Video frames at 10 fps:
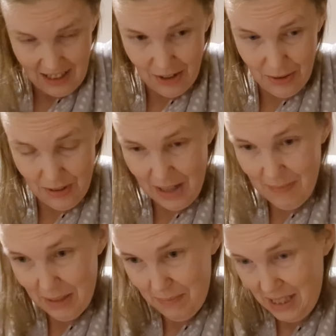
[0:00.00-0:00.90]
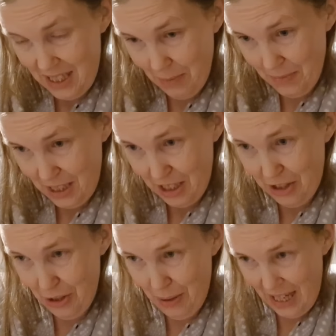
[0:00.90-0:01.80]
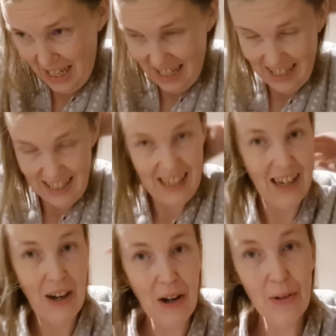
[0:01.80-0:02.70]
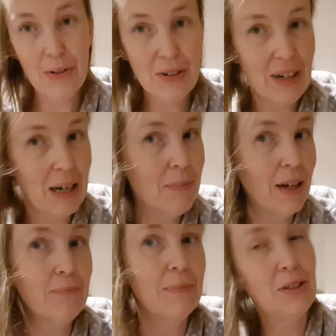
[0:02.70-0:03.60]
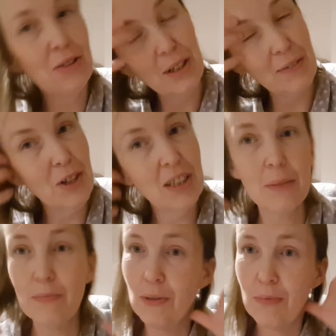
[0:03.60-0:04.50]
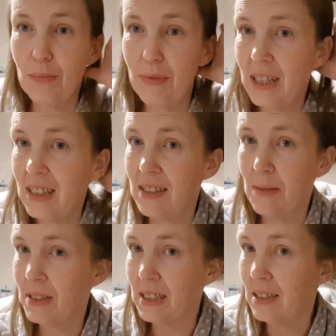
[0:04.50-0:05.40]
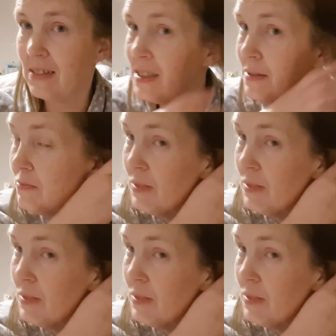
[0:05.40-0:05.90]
Although that might be something to do with all the crap that I've been doing. I've not had a proper break since bloody Christmas.